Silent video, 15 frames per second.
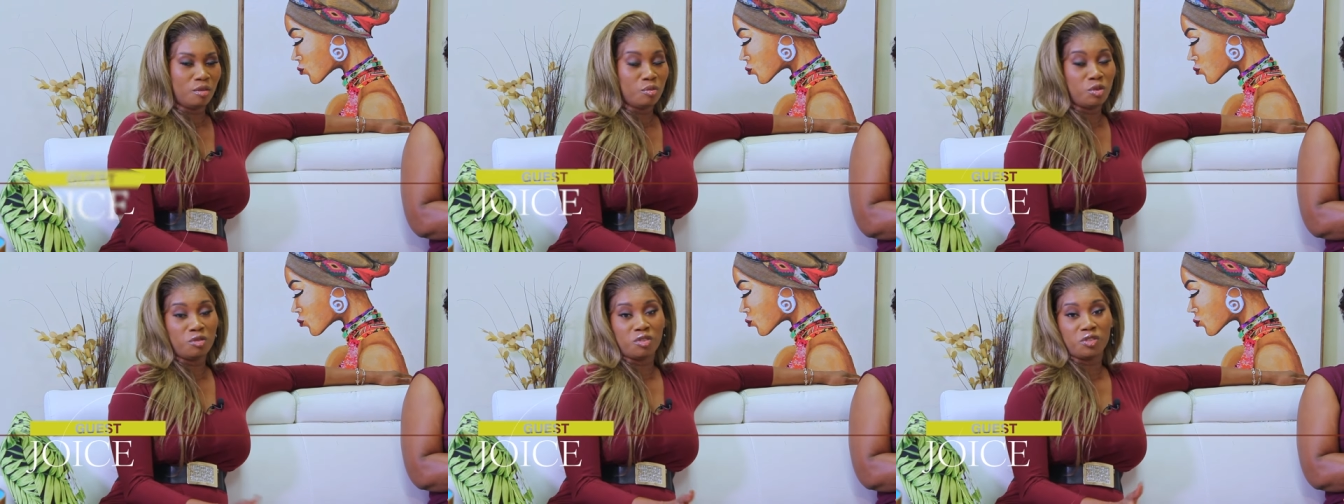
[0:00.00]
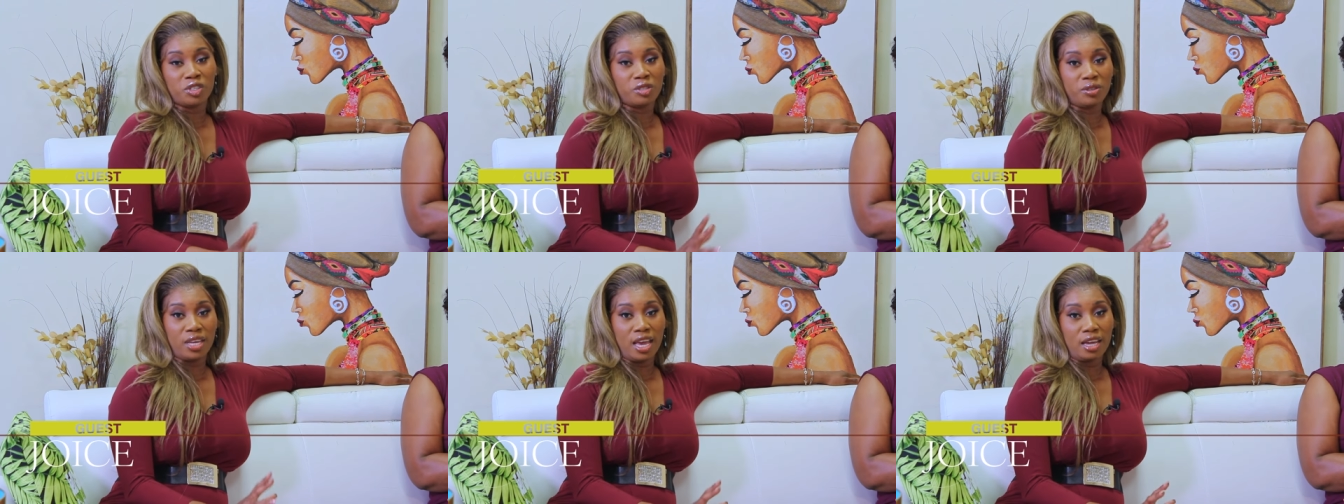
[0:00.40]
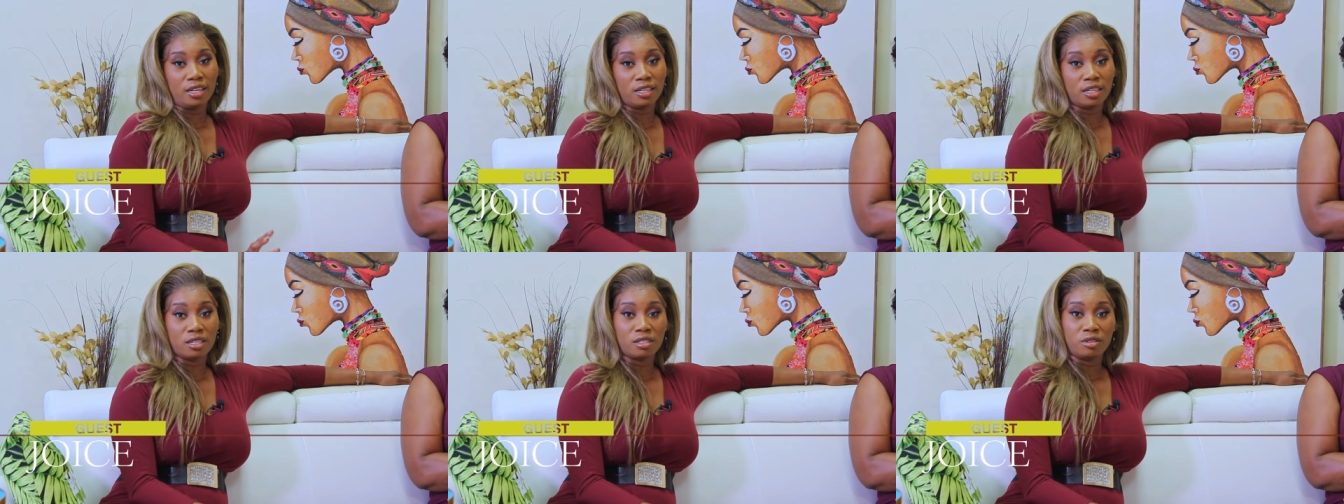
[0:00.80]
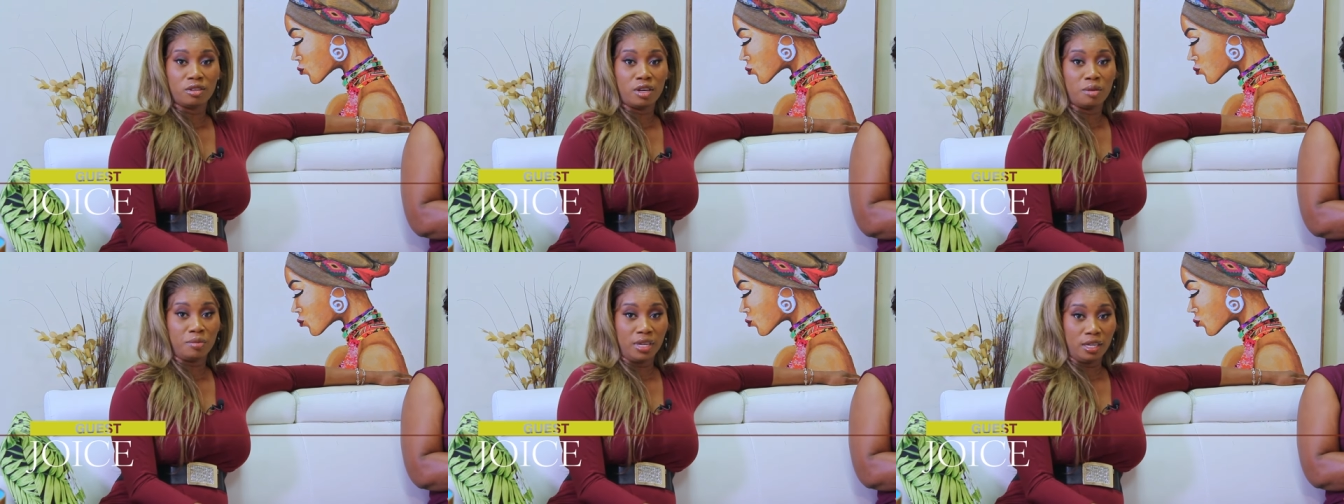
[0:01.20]
moved over to Canada, so
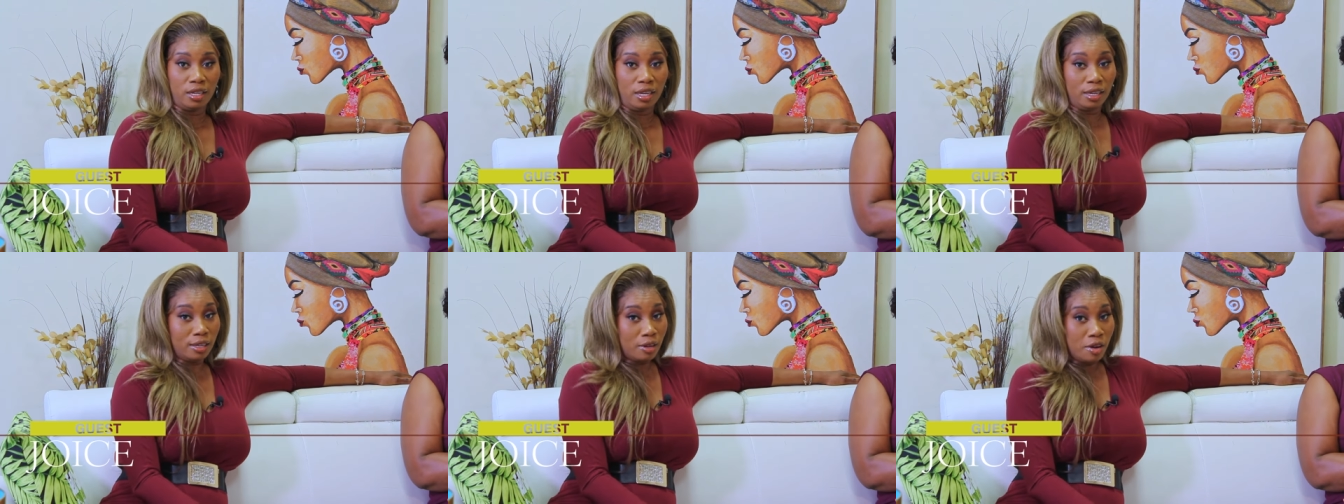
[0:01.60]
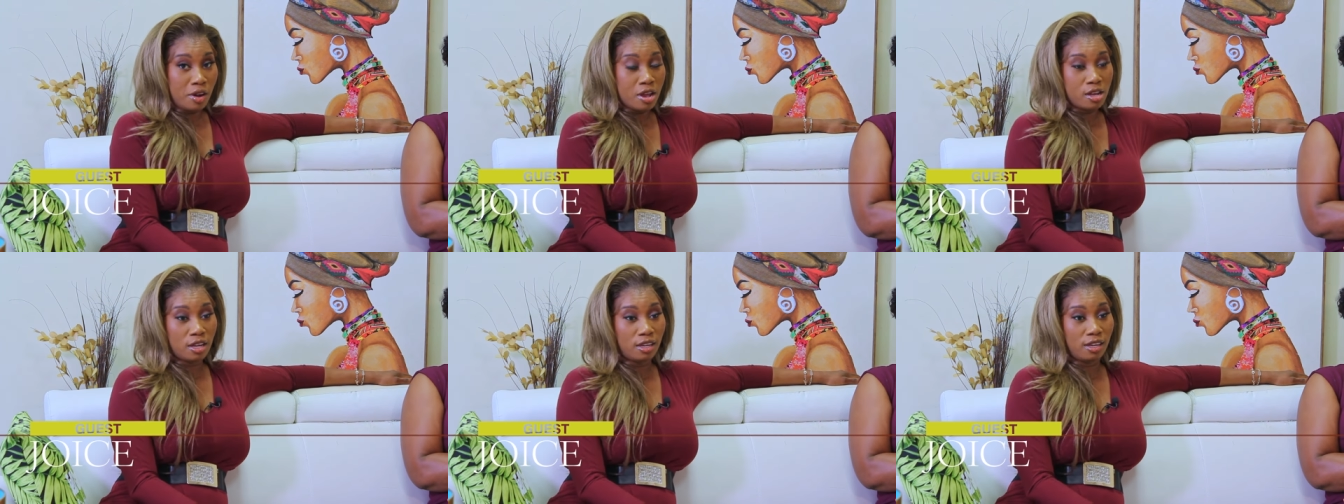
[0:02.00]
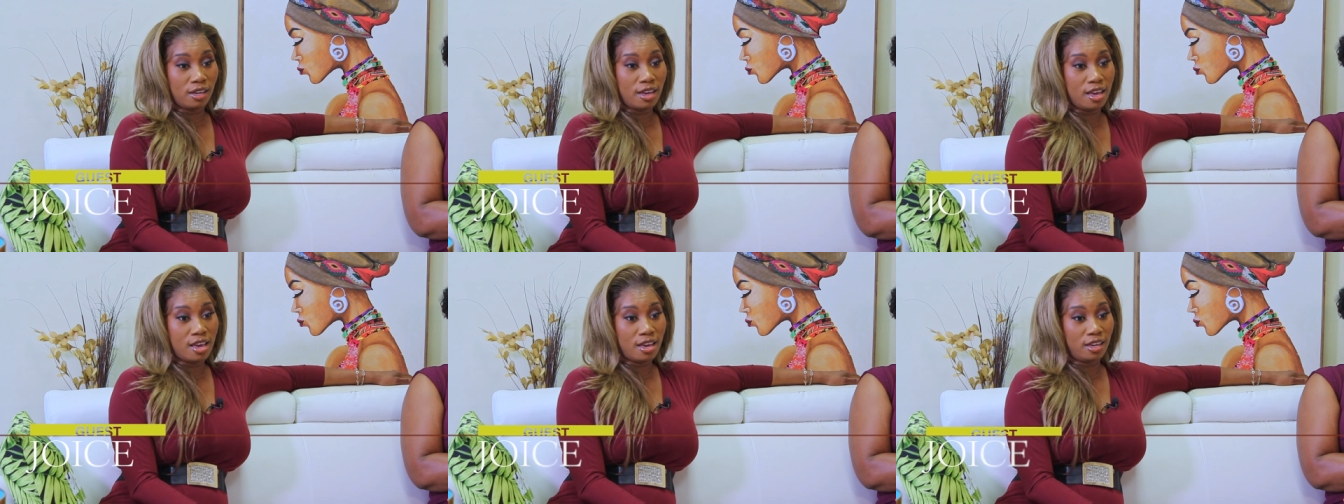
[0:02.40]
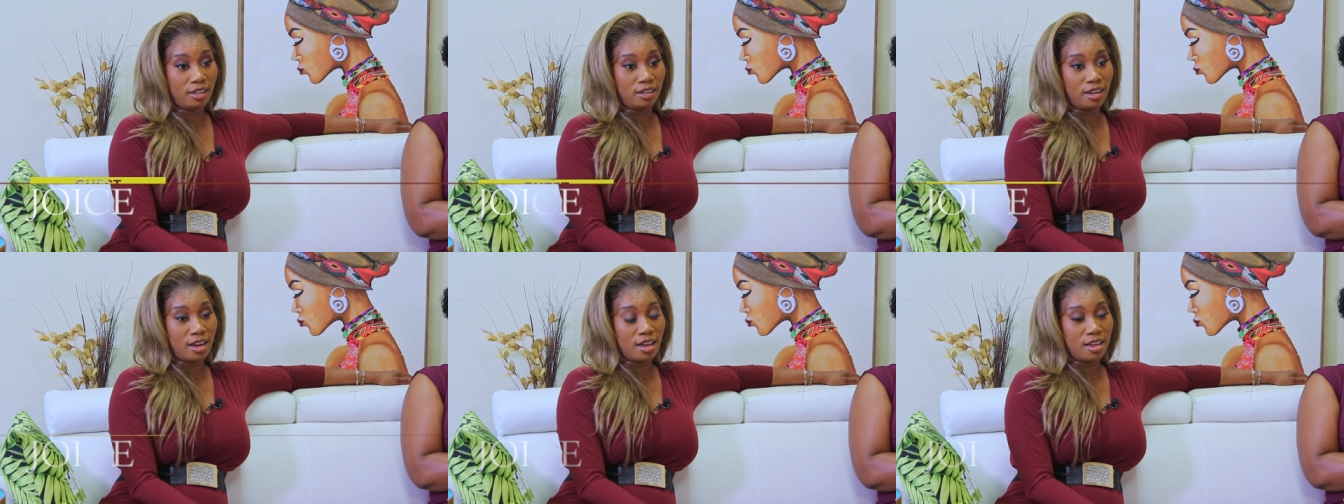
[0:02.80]
now I'm Canadian.
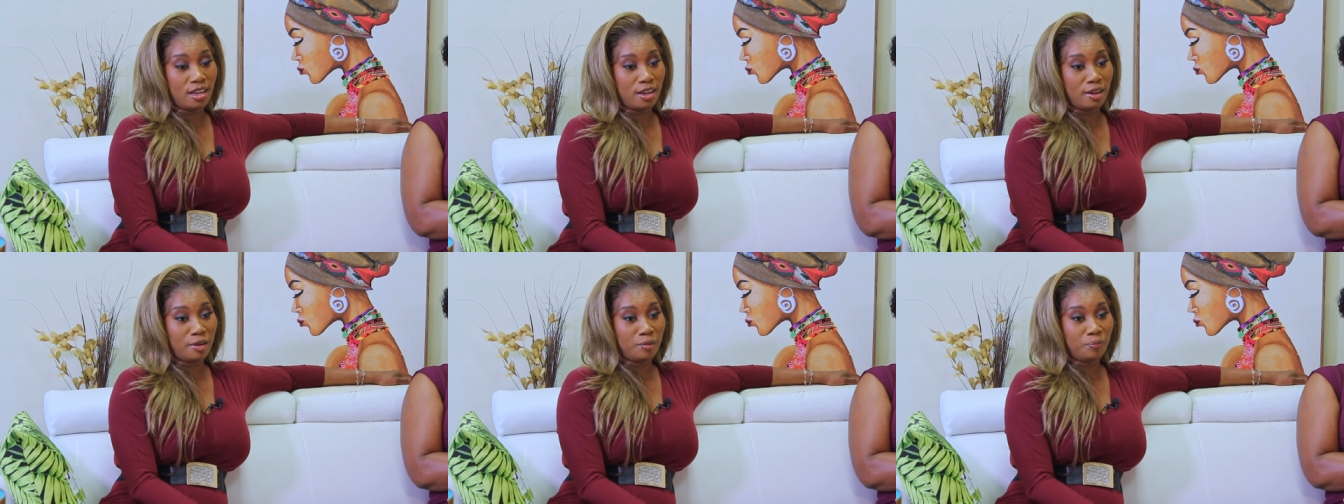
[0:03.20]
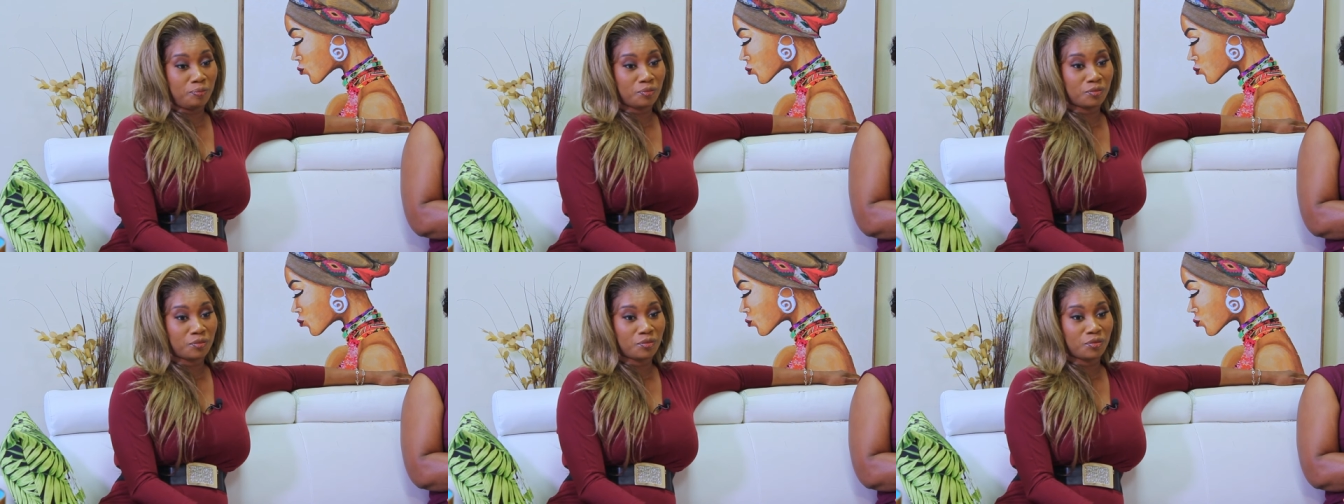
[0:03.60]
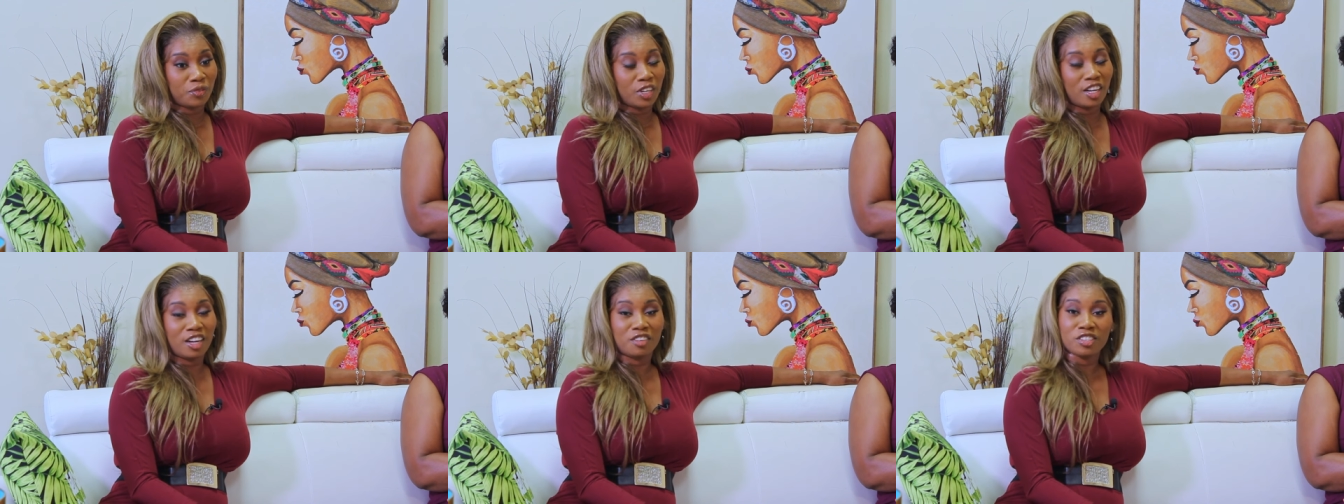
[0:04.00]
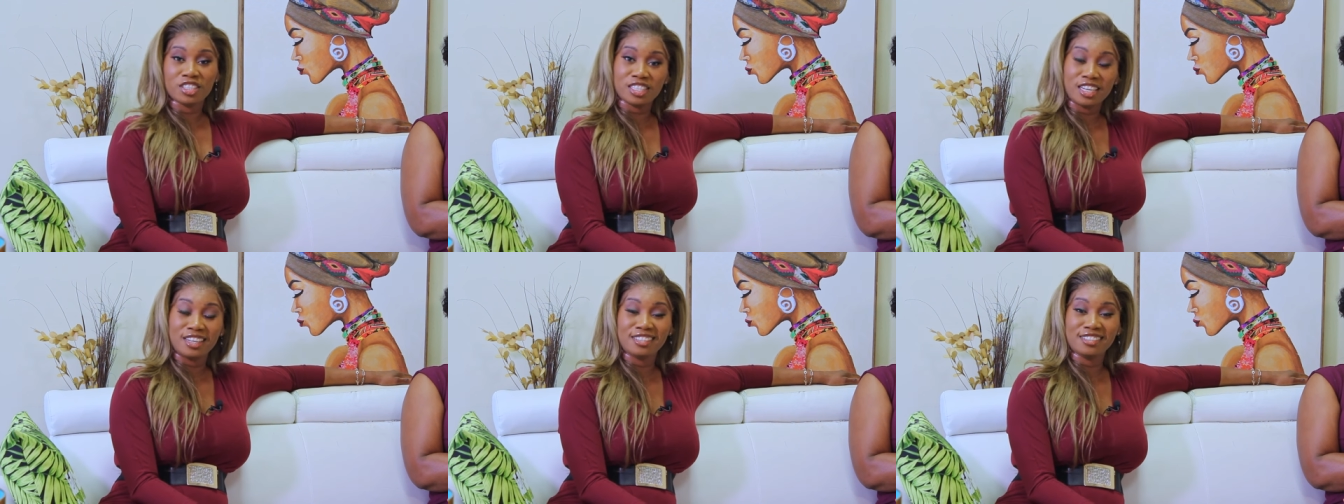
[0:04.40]
And I, um, I have a
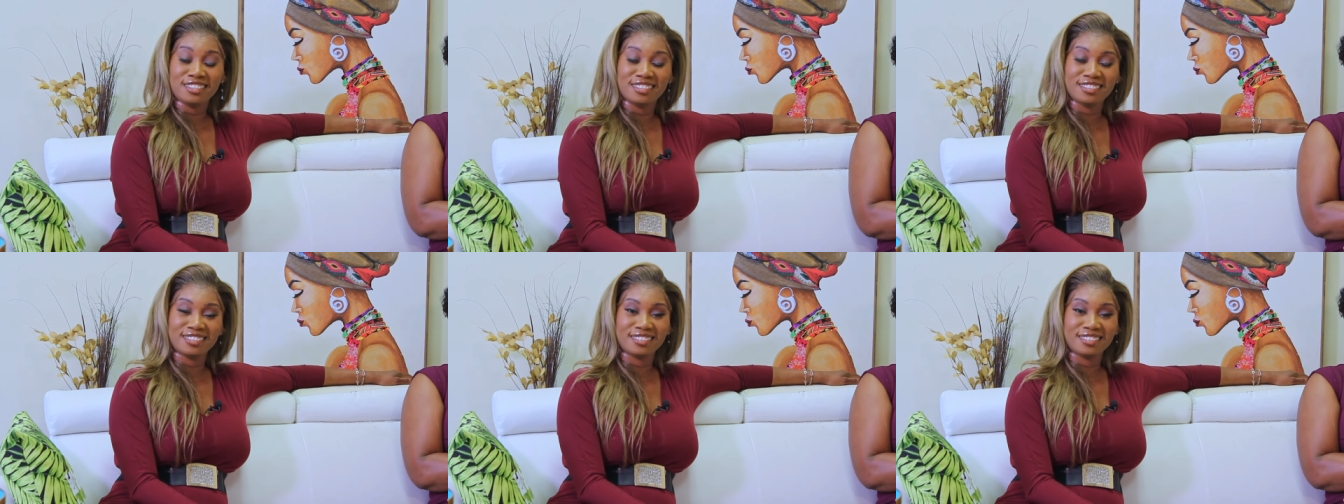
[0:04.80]
son.